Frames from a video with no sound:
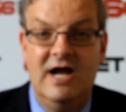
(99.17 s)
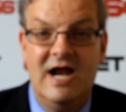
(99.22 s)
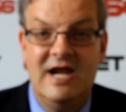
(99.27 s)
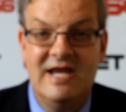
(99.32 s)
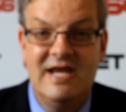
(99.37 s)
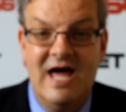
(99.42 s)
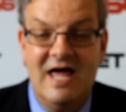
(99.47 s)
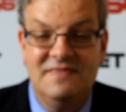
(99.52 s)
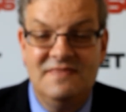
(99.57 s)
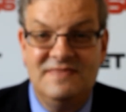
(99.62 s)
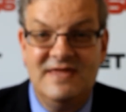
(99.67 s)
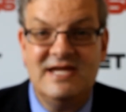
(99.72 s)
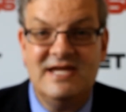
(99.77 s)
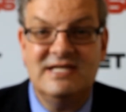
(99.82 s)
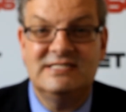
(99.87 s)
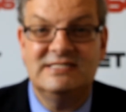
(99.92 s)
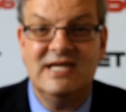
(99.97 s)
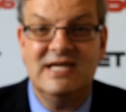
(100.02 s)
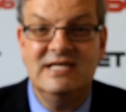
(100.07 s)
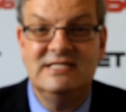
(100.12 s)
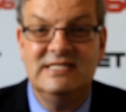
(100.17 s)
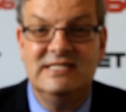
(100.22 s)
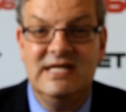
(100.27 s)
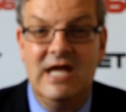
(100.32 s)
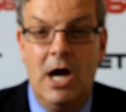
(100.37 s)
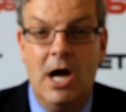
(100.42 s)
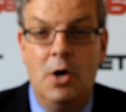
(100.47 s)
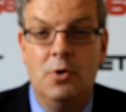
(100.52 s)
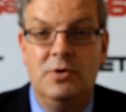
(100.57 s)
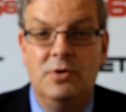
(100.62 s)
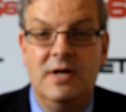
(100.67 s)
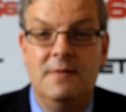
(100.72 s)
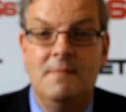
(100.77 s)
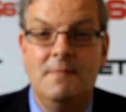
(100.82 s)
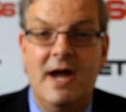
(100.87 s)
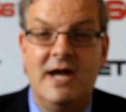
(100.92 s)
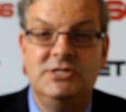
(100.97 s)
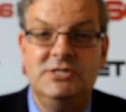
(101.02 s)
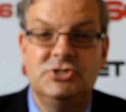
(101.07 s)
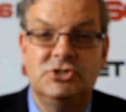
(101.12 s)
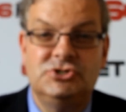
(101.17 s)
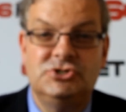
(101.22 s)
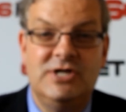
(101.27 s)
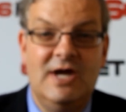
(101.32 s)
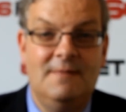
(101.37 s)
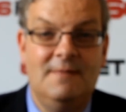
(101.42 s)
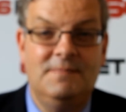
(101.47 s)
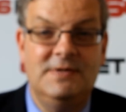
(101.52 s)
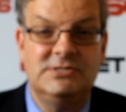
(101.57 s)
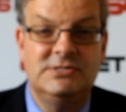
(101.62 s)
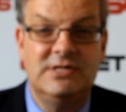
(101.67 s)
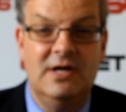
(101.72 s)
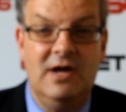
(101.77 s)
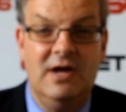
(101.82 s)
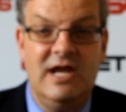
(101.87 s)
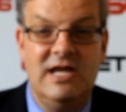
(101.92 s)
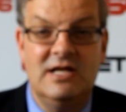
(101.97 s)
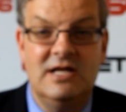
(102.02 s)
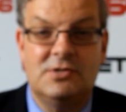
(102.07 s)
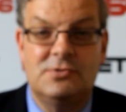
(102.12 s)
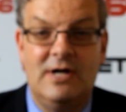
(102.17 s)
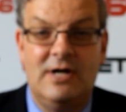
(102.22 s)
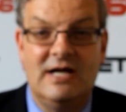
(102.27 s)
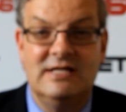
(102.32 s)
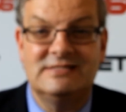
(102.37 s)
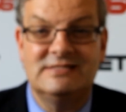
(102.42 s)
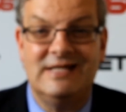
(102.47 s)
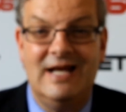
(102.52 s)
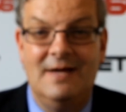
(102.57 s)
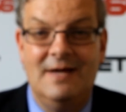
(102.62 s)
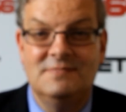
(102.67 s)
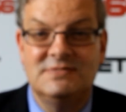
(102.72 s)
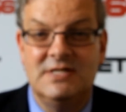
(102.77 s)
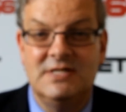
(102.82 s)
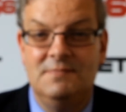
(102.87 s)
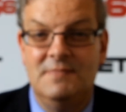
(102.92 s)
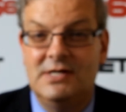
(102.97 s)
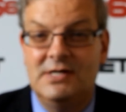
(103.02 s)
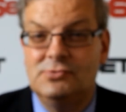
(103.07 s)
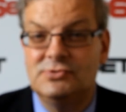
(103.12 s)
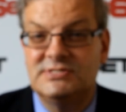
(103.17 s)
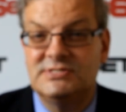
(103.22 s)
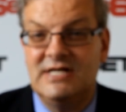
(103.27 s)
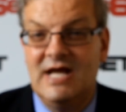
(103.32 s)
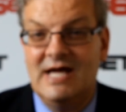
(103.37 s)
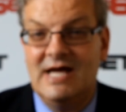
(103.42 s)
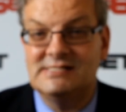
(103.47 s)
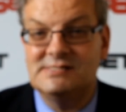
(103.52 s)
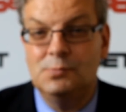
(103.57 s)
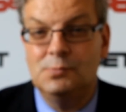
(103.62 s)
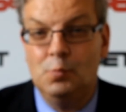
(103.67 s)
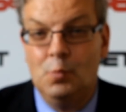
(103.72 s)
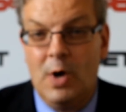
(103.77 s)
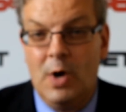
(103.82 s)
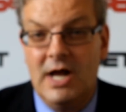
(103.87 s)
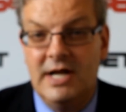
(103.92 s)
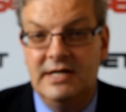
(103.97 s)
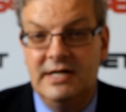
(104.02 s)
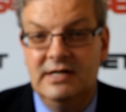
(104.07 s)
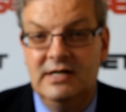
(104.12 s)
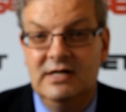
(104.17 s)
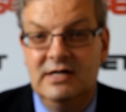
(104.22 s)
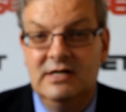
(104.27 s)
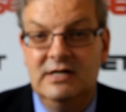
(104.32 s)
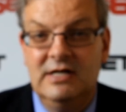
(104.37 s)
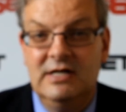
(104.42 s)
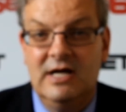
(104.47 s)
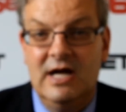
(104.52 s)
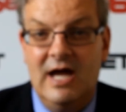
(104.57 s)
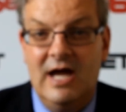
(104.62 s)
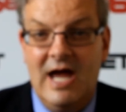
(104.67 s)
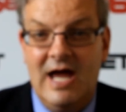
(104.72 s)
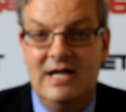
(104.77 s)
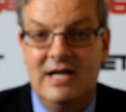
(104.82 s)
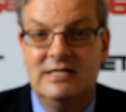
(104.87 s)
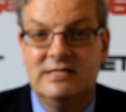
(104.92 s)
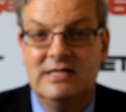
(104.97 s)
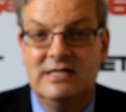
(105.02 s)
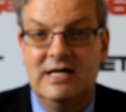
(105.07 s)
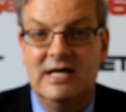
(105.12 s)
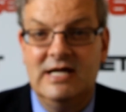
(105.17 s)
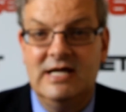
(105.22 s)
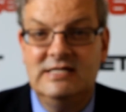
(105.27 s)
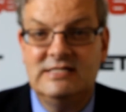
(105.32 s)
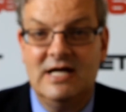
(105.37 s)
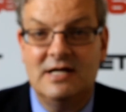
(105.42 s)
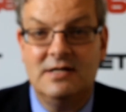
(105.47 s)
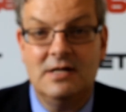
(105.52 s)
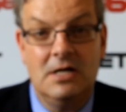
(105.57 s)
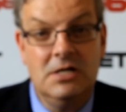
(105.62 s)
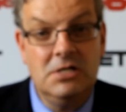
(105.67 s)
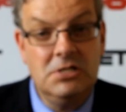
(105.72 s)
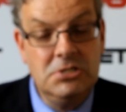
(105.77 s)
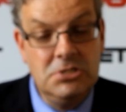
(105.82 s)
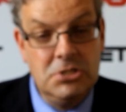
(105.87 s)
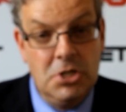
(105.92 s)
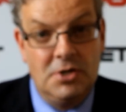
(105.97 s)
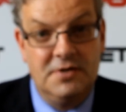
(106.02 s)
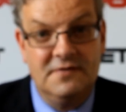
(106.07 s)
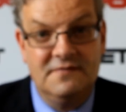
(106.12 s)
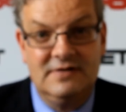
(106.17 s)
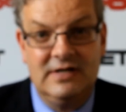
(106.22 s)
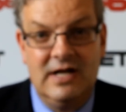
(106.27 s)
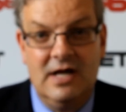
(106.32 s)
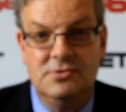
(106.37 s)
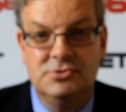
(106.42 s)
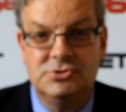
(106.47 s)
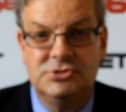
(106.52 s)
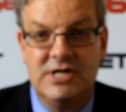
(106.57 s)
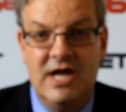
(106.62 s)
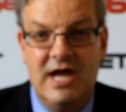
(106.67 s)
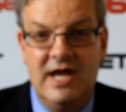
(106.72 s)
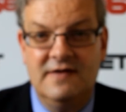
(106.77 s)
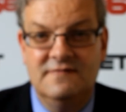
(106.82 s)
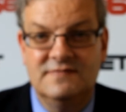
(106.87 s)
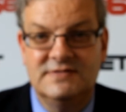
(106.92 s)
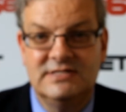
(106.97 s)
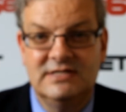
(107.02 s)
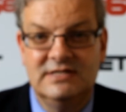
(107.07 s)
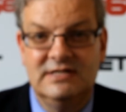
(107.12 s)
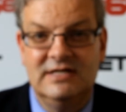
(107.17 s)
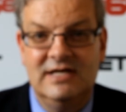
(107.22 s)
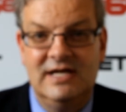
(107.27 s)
Now, this is the only major championship in the Grand Slams that Mickelson hasn't won, and he's had a lot of close shaves.